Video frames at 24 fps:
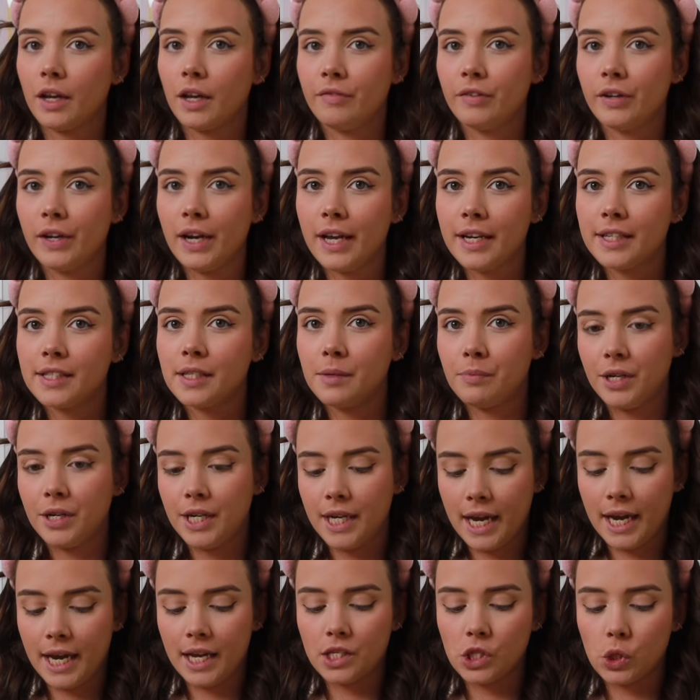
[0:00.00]
I feel like
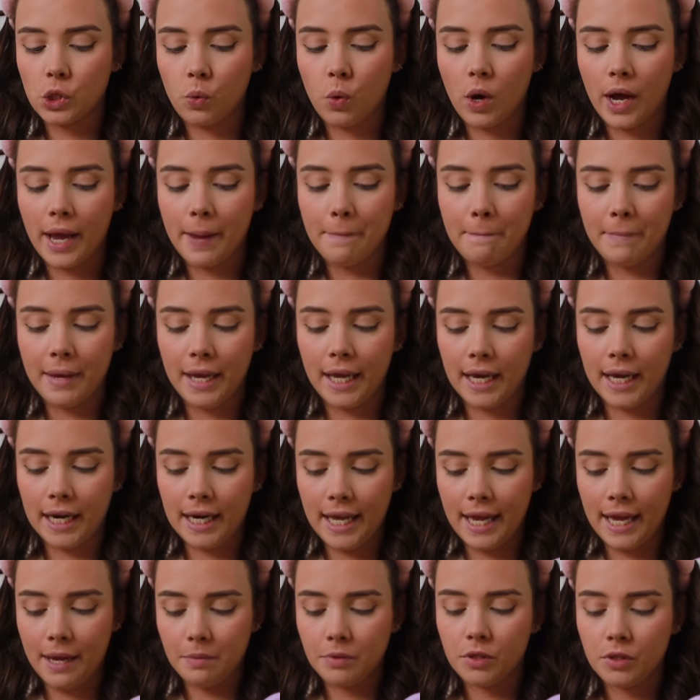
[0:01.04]
Sabrina has quite big
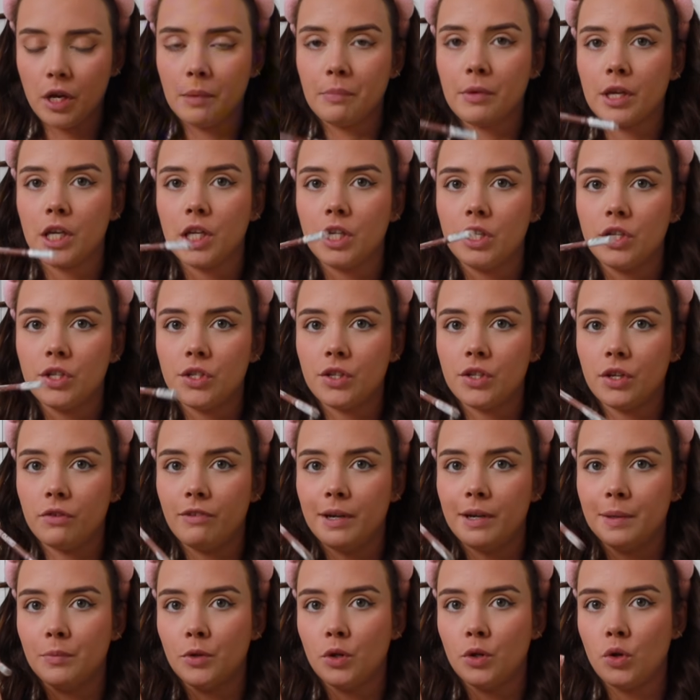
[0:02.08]
lips, so I'm going to use the
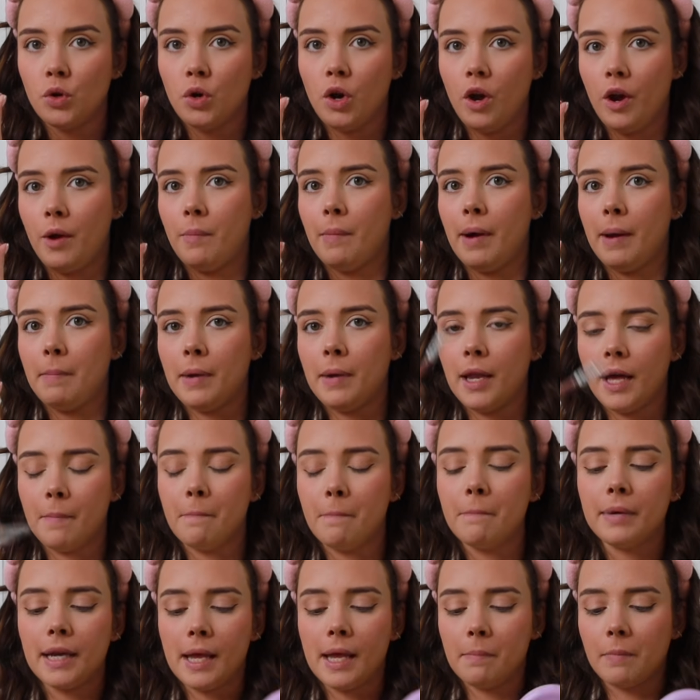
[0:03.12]
Rimmel Oh My
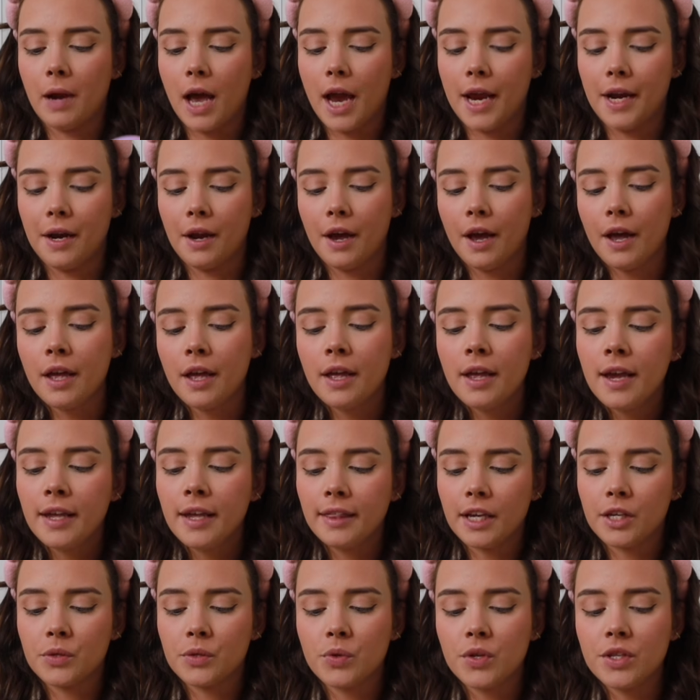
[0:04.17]
Plump lip liner.
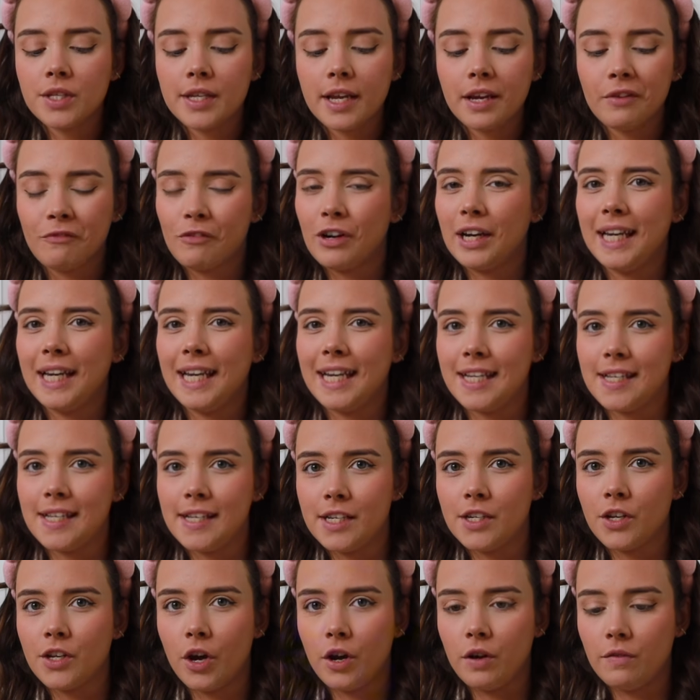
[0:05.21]
This one's like really
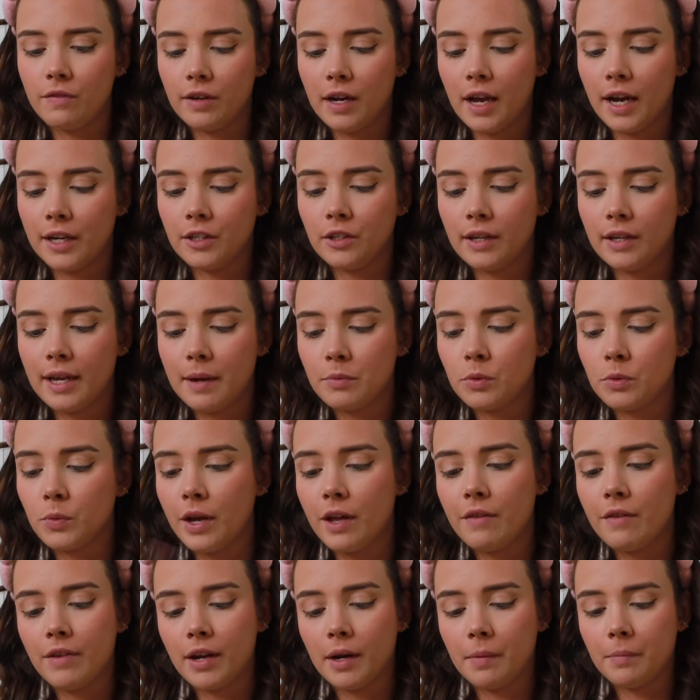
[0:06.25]
easy to overline your lips
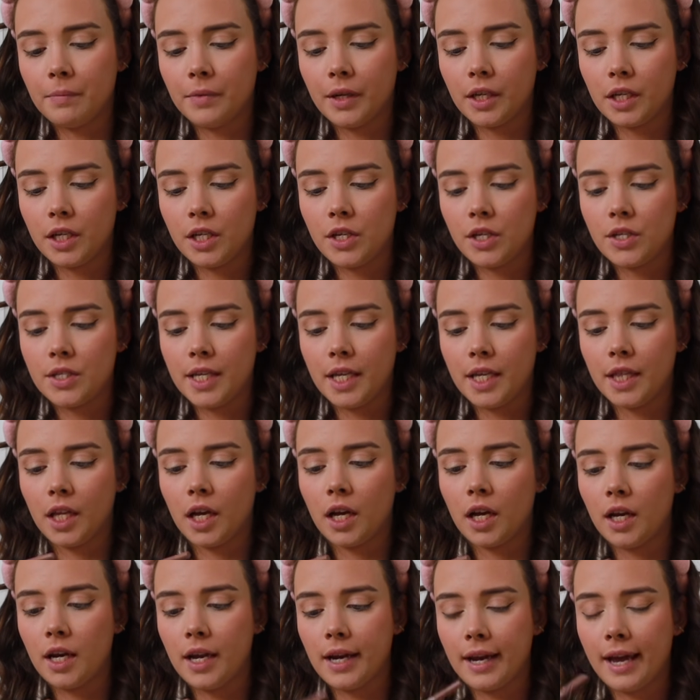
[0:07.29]
with, and I'm going to use it in the
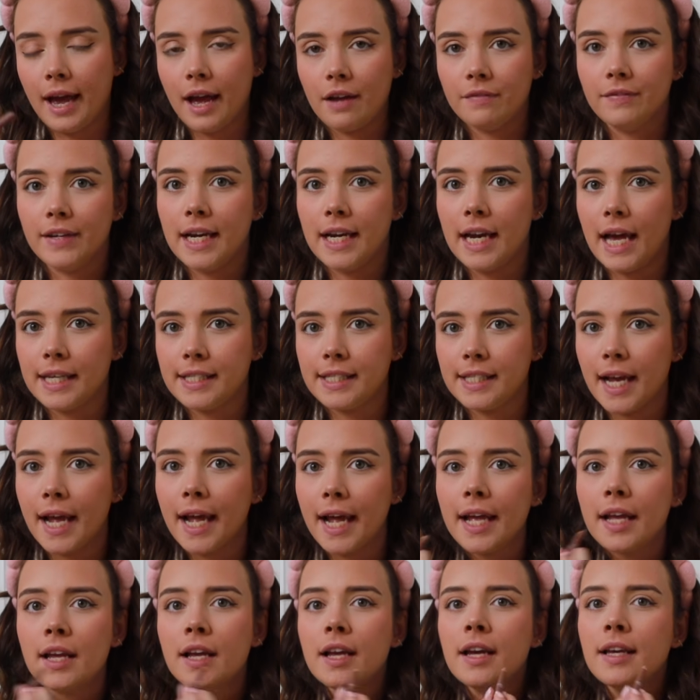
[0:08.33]
colour Cafe
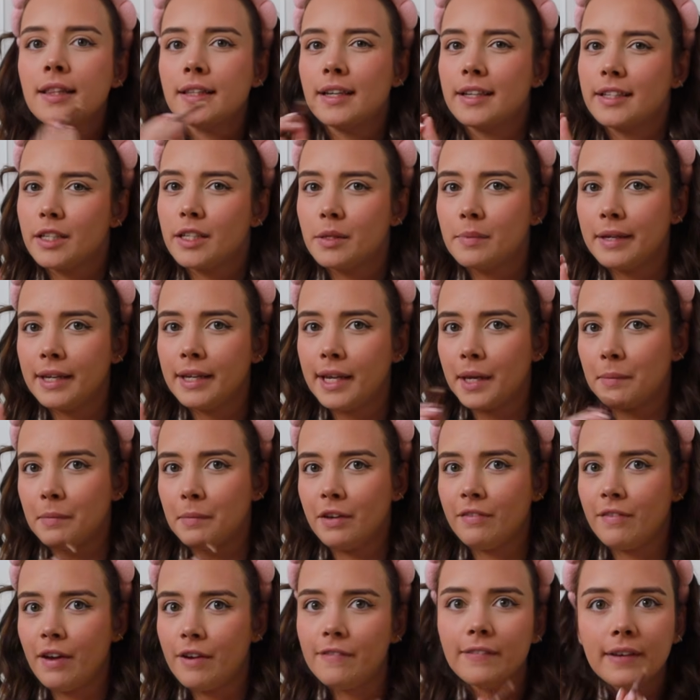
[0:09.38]
Latte. This has been like
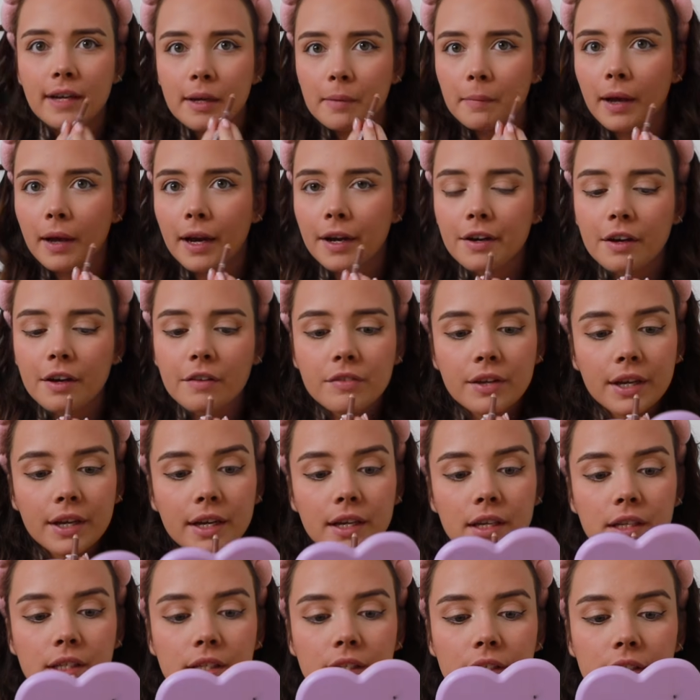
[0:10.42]
my favourite lip liner for
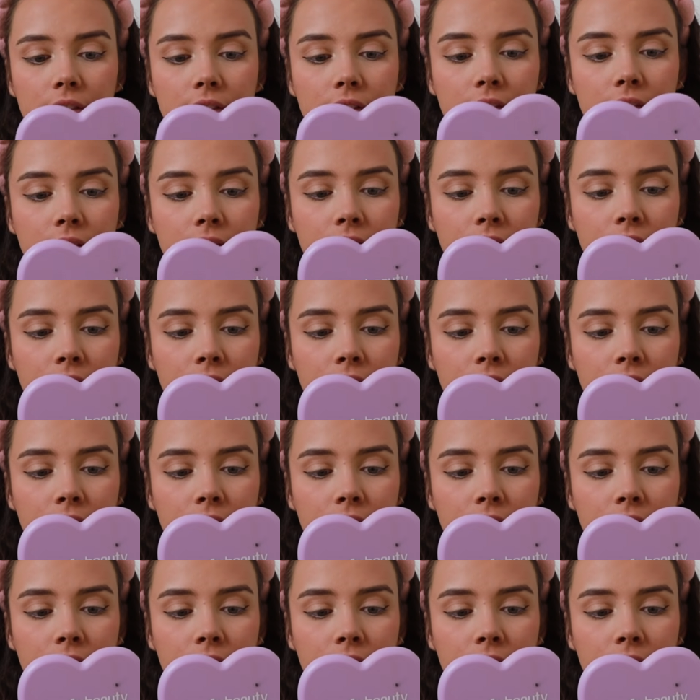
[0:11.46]
ages.